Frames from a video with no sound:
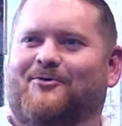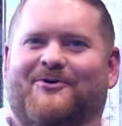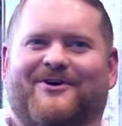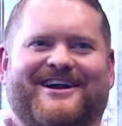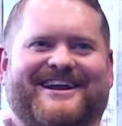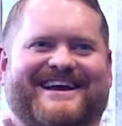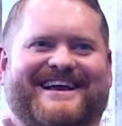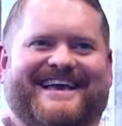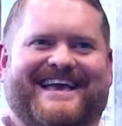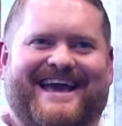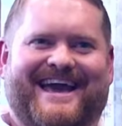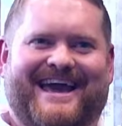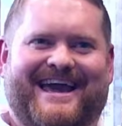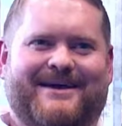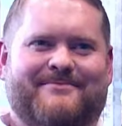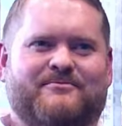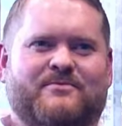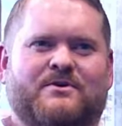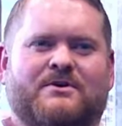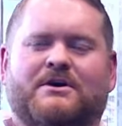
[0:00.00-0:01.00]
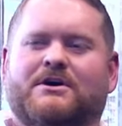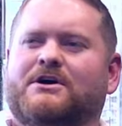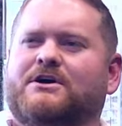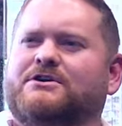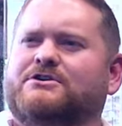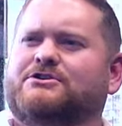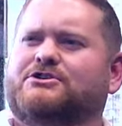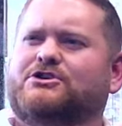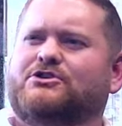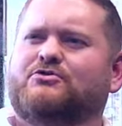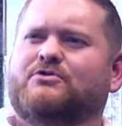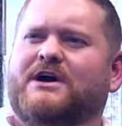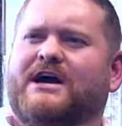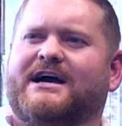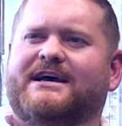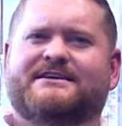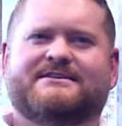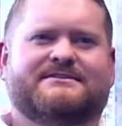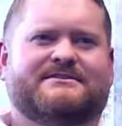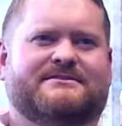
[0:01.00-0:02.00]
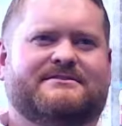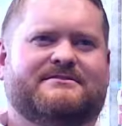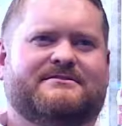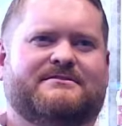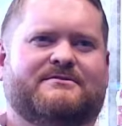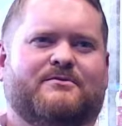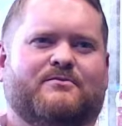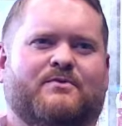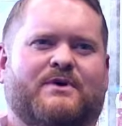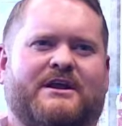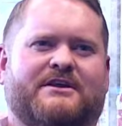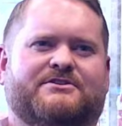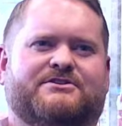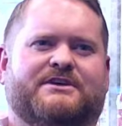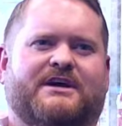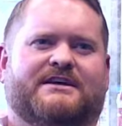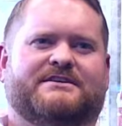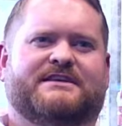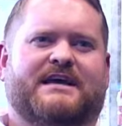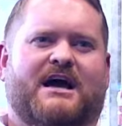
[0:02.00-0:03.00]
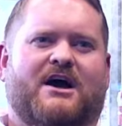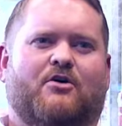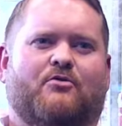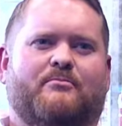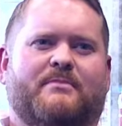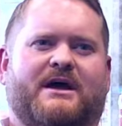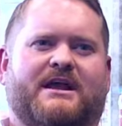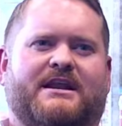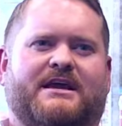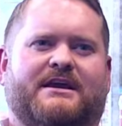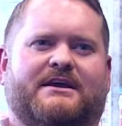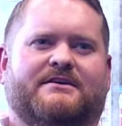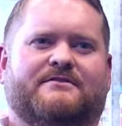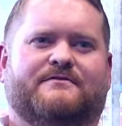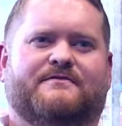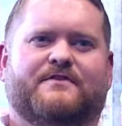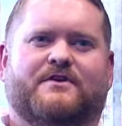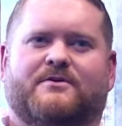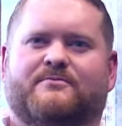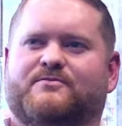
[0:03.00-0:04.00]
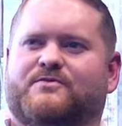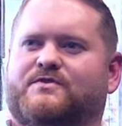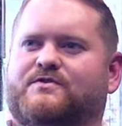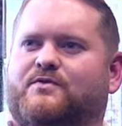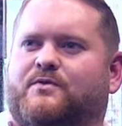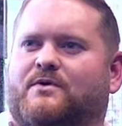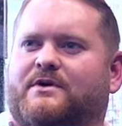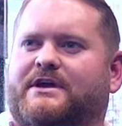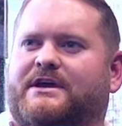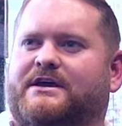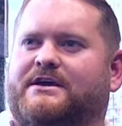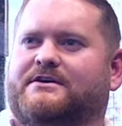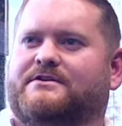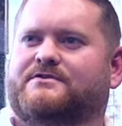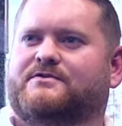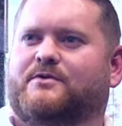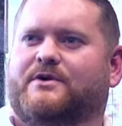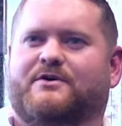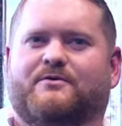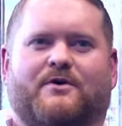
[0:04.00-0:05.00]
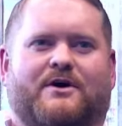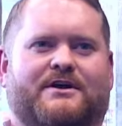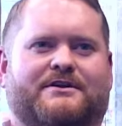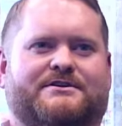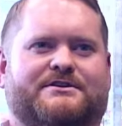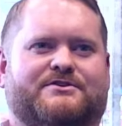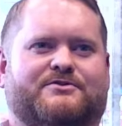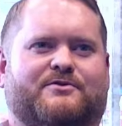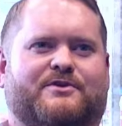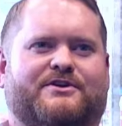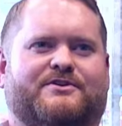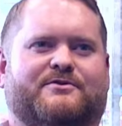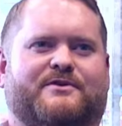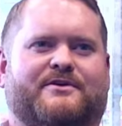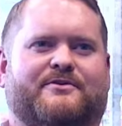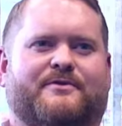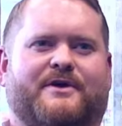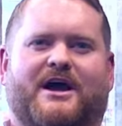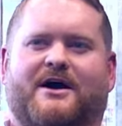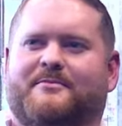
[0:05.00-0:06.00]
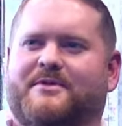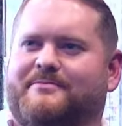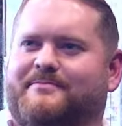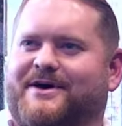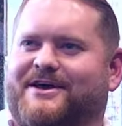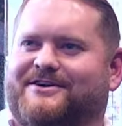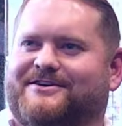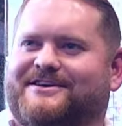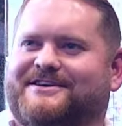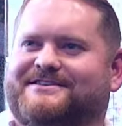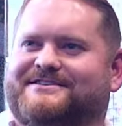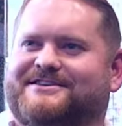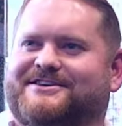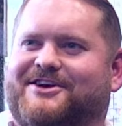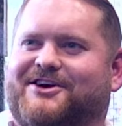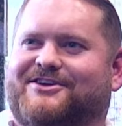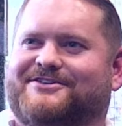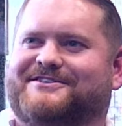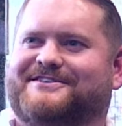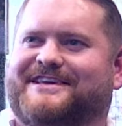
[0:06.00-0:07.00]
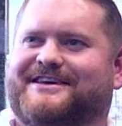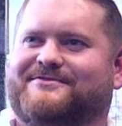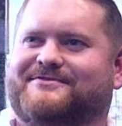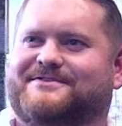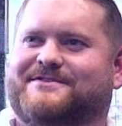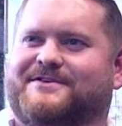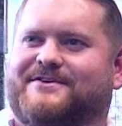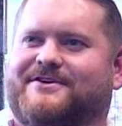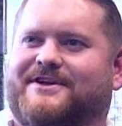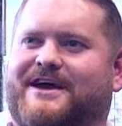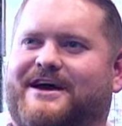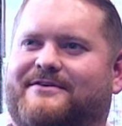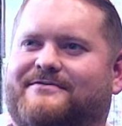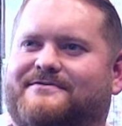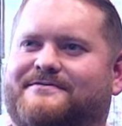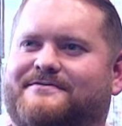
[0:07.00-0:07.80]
one a game. Yeah. Do you guys why don't you guess? How many from 2021 to 2023? How many penalties did Carlton Davis III have?